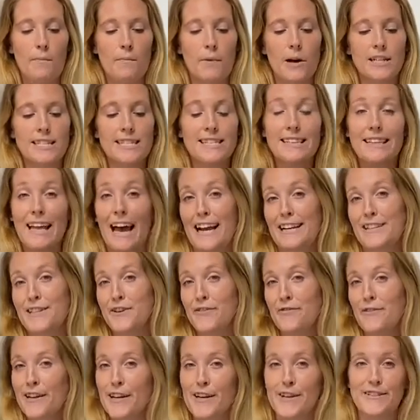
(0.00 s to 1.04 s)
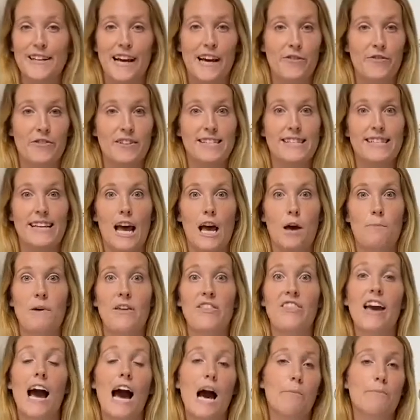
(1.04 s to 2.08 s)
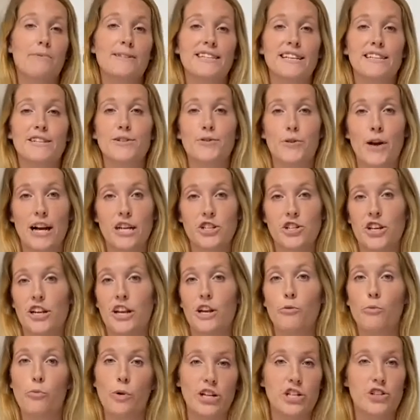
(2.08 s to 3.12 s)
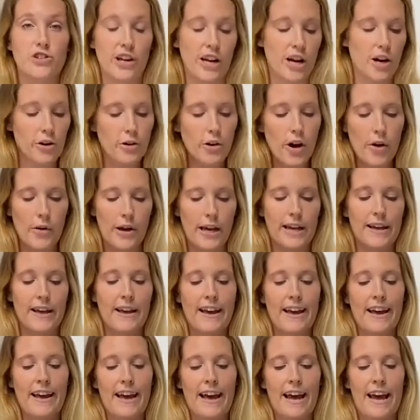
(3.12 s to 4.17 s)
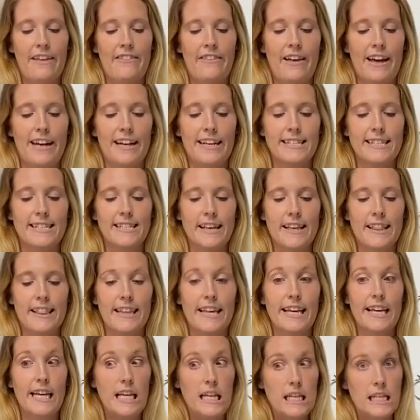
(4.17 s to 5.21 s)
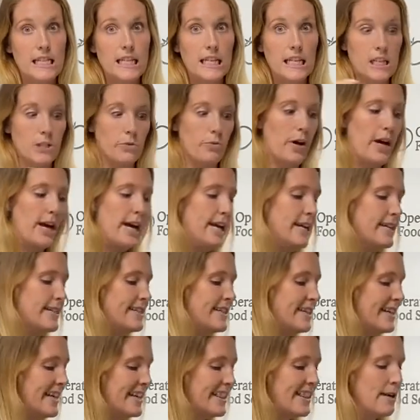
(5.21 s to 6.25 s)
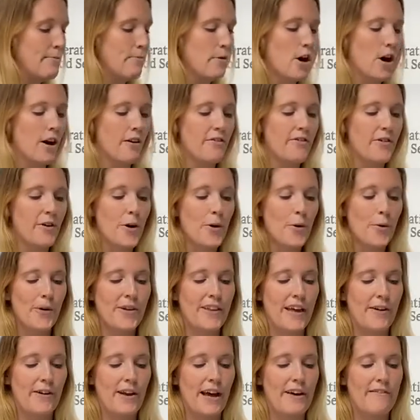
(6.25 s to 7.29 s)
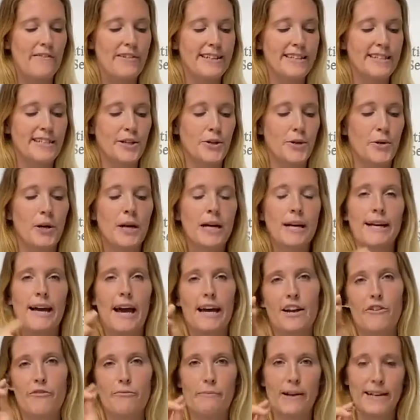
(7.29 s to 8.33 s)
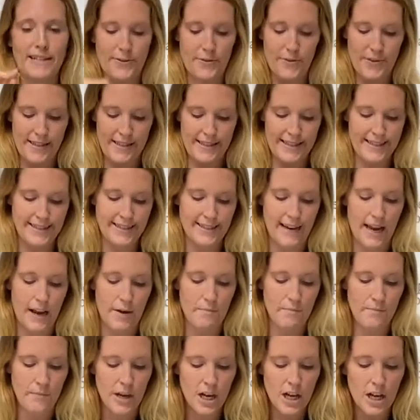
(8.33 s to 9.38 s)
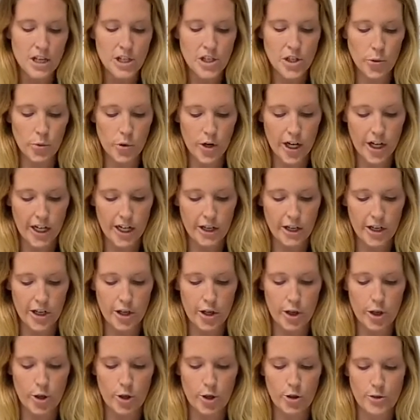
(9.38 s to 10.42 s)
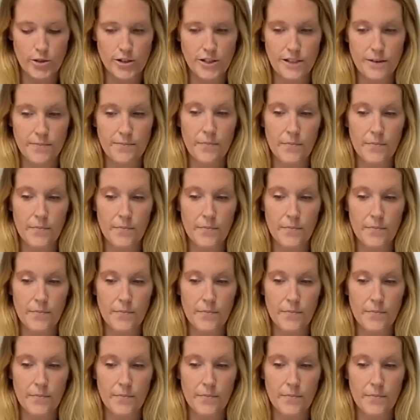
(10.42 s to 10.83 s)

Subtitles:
slide your finger down the stem in the opposite direction in which they are growing. And that is the easiest way to get them off without having to kind of mess with this stem. So we're going to use